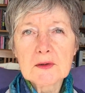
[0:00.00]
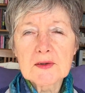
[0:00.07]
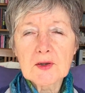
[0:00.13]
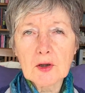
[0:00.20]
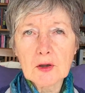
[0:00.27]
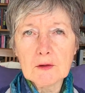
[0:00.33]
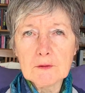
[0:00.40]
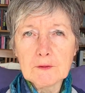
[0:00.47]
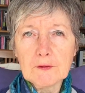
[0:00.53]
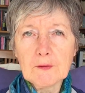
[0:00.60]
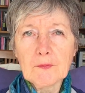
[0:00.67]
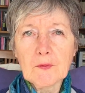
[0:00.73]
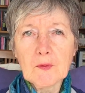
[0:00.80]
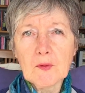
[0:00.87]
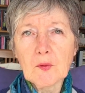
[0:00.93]
scarf,
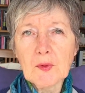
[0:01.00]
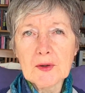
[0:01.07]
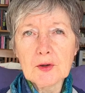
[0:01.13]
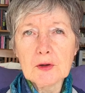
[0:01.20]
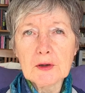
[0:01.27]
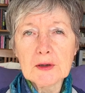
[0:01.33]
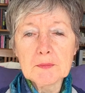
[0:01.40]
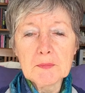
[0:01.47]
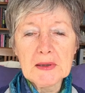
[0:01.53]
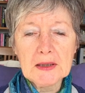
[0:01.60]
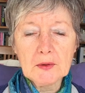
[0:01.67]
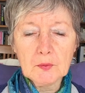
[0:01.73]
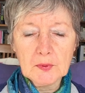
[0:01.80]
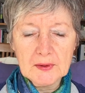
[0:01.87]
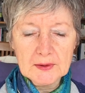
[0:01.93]
when you look at
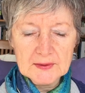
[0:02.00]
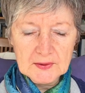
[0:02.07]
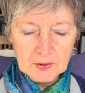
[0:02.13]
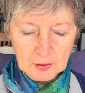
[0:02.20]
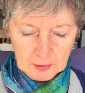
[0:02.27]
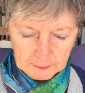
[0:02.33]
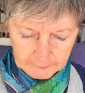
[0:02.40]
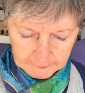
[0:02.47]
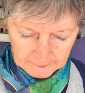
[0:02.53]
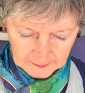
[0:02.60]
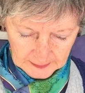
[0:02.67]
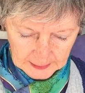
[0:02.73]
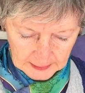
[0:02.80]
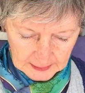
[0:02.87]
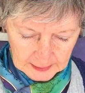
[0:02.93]
me with this scarf.
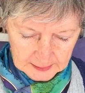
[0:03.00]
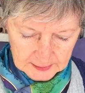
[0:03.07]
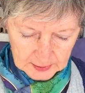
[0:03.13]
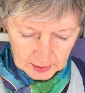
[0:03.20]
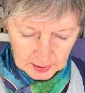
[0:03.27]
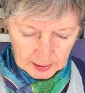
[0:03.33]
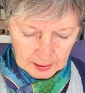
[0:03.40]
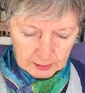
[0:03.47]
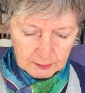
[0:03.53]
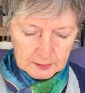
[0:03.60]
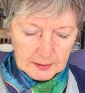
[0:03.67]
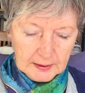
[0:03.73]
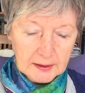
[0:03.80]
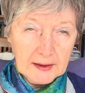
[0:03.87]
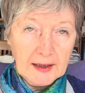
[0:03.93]
So
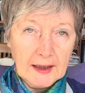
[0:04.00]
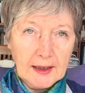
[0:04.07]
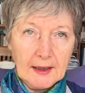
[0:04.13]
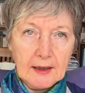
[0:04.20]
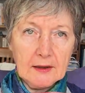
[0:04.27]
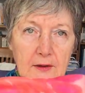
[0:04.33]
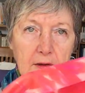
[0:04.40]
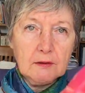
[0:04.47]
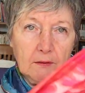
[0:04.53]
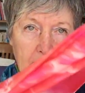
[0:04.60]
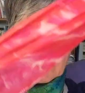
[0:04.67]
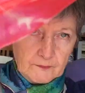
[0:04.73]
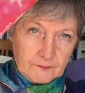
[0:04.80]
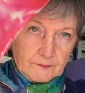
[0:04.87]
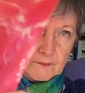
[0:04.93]
now I'm going to add
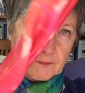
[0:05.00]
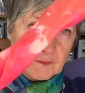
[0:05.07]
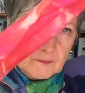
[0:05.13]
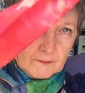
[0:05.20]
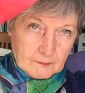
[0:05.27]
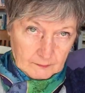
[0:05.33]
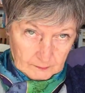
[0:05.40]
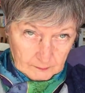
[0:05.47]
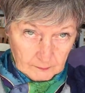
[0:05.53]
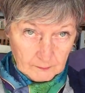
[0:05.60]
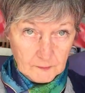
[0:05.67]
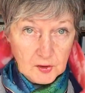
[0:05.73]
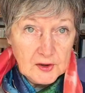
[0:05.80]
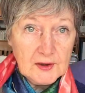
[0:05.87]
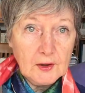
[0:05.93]

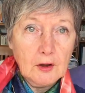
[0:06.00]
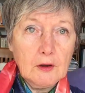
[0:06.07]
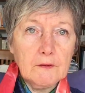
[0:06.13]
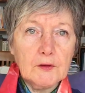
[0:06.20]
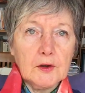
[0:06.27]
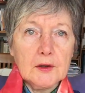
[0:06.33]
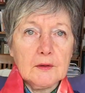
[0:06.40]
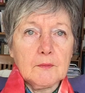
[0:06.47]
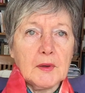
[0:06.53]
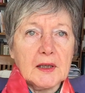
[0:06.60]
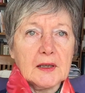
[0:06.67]
just over it